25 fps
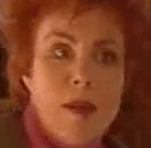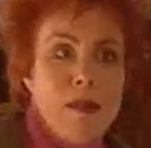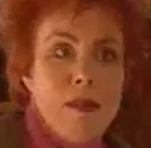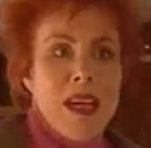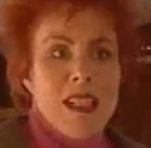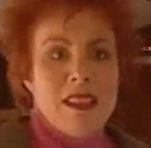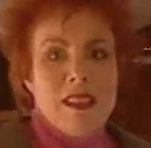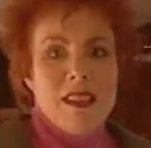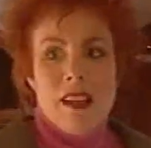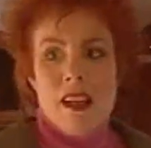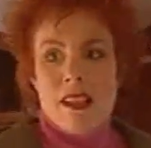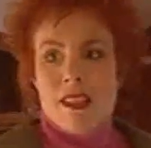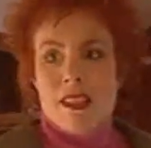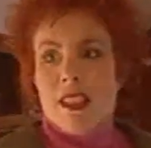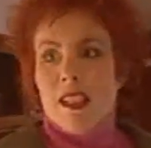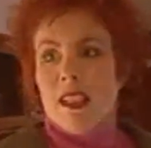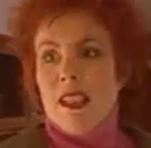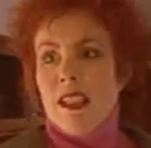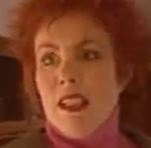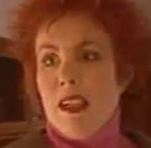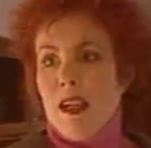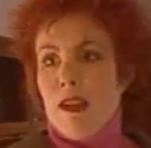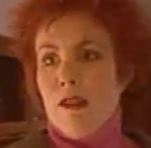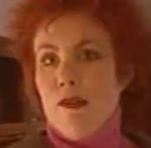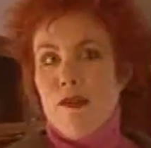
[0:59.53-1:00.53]
Am I sucked in
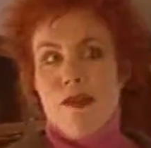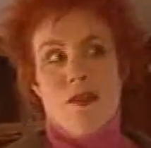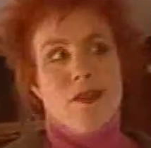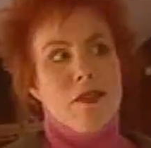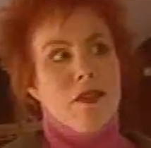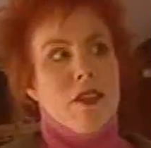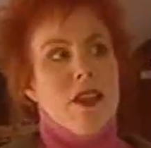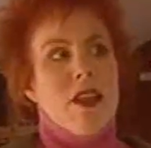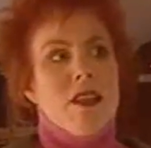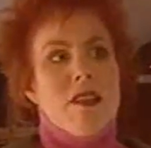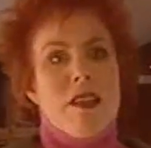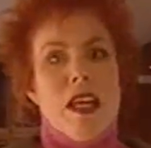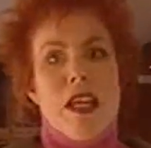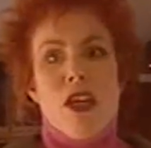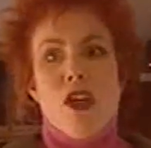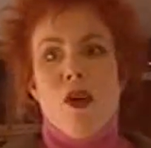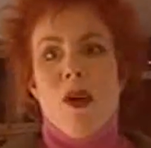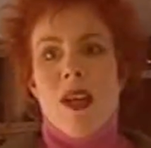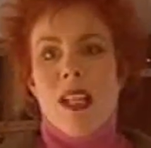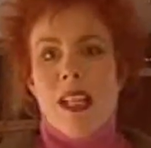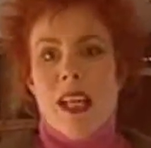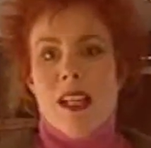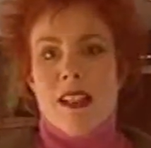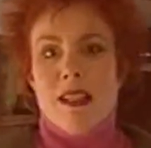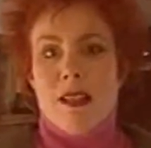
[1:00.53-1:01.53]
enough? Because I know
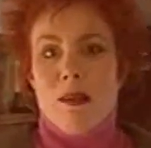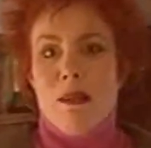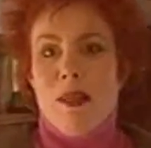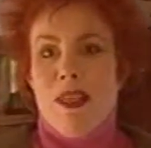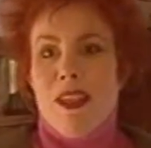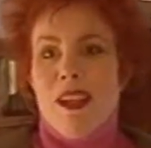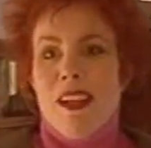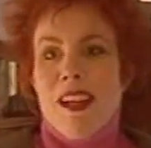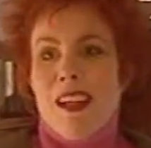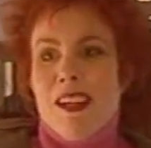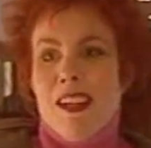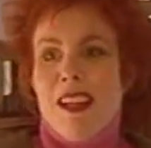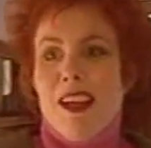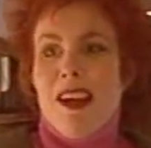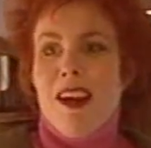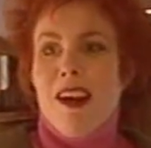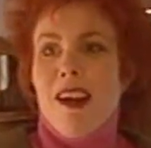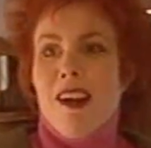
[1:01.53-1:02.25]
he likes them thin and